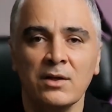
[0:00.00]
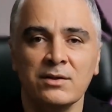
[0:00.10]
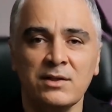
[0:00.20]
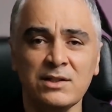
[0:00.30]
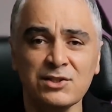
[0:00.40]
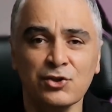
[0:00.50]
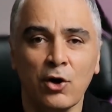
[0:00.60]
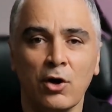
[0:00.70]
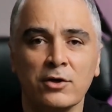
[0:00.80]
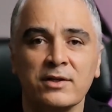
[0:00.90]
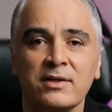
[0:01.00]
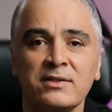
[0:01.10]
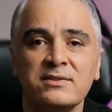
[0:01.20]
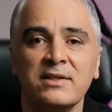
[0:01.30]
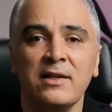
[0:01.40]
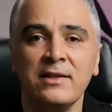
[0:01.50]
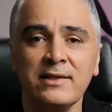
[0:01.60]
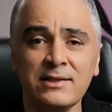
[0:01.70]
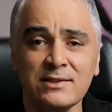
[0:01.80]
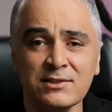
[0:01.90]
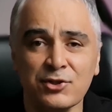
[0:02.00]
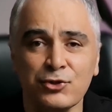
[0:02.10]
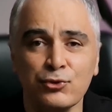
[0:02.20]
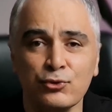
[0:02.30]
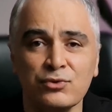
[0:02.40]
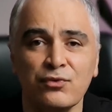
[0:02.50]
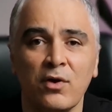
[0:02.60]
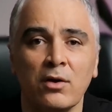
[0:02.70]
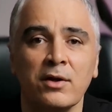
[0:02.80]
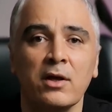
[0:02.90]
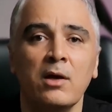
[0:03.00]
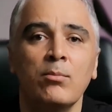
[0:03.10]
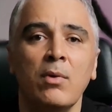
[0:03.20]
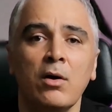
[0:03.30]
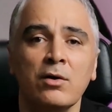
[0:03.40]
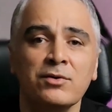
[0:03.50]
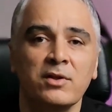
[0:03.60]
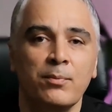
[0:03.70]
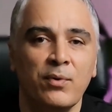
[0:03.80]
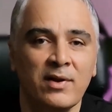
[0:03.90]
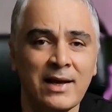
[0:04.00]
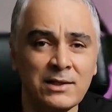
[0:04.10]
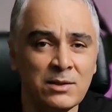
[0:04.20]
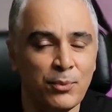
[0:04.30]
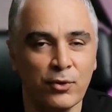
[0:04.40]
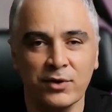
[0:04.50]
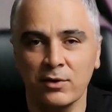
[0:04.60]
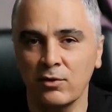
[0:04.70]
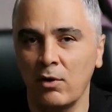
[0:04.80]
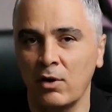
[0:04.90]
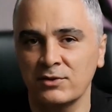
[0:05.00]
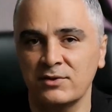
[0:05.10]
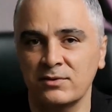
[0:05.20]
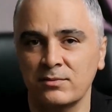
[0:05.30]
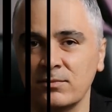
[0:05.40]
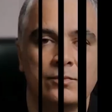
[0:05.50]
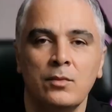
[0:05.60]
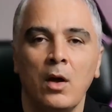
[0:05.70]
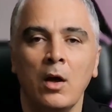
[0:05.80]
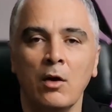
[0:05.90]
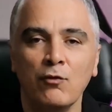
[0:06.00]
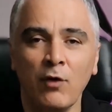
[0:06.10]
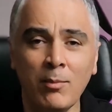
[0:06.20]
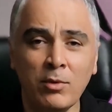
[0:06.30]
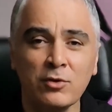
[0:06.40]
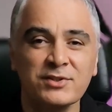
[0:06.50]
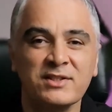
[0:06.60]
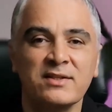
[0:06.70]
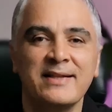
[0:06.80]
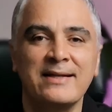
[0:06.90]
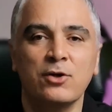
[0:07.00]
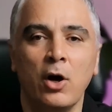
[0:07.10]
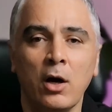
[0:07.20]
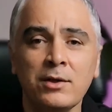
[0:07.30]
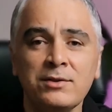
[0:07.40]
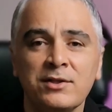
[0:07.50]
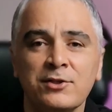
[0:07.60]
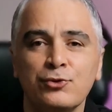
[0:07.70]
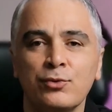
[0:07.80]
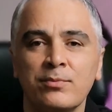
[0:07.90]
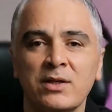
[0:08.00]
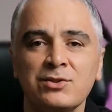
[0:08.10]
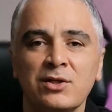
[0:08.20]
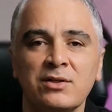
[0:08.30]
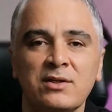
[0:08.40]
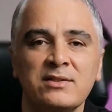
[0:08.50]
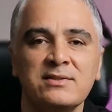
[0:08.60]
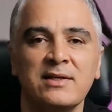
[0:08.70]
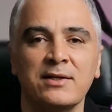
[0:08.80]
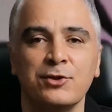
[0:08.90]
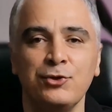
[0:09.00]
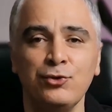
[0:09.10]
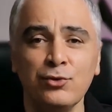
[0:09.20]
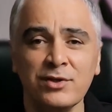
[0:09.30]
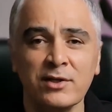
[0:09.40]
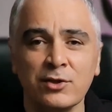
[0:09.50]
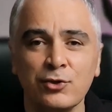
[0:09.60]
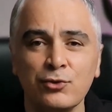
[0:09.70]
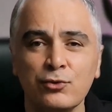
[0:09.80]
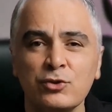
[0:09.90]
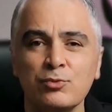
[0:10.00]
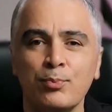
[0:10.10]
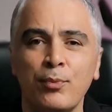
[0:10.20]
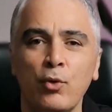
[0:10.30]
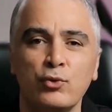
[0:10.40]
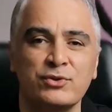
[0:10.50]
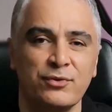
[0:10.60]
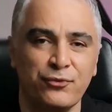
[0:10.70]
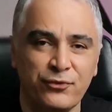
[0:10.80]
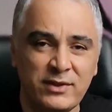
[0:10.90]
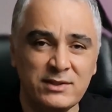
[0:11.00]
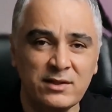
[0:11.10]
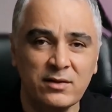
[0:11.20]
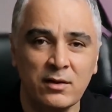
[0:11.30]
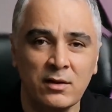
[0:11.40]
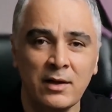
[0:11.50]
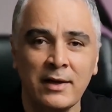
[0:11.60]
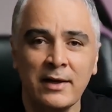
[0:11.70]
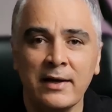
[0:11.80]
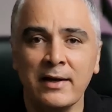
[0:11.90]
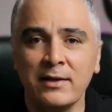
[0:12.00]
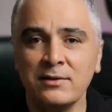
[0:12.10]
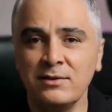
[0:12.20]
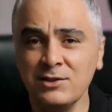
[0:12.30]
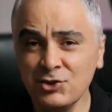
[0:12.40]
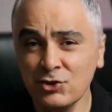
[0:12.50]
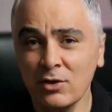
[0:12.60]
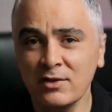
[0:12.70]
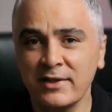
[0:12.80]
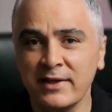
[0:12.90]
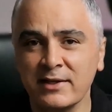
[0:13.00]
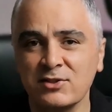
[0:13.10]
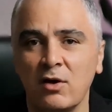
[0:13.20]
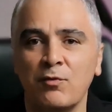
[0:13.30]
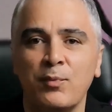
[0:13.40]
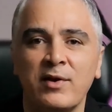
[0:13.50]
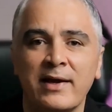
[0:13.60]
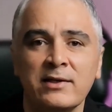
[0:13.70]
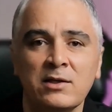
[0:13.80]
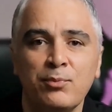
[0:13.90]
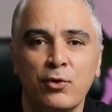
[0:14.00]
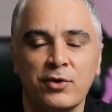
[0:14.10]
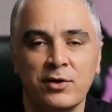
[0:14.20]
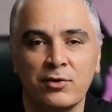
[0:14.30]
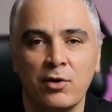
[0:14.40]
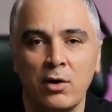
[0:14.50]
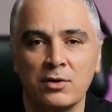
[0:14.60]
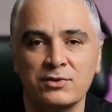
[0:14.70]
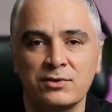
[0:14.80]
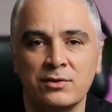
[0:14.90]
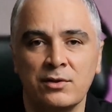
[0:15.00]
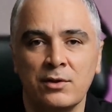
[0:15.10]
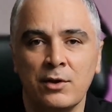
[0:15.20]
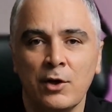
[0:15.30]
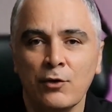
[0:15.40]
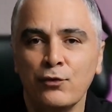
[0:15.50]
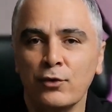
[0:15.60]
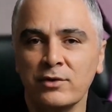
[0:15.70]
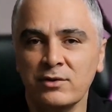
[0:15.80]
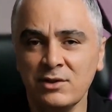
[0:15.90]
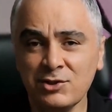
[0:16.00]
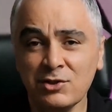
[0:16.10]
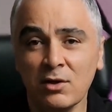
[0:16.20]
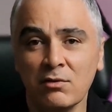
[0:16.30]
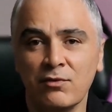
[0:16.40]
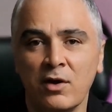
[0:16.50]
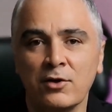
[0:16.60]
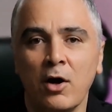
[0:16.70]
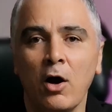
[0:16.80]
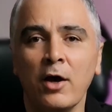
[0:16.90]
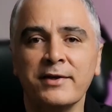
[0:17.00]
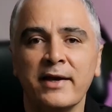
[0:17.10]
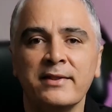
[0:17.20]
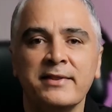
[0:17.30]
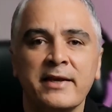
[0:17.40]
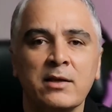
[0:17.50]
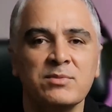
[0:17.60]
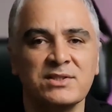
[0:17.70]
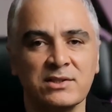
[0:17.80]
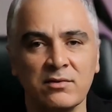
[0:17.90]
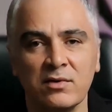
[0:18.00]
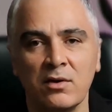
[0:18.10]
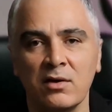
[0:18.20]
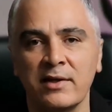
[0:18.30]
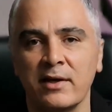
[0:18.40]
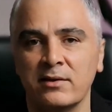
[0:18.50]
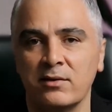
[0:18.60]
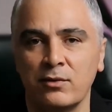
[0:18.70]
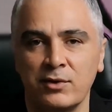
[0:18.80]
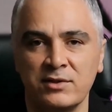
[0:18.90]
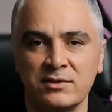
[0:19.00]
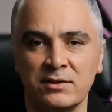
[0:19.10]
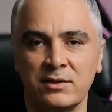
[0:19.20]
This card is the least used one among the planning poker cards. One more thing that I need to mention is that you can use both physical and digital decks of planning poker cards. For the digital one, I can name several categories.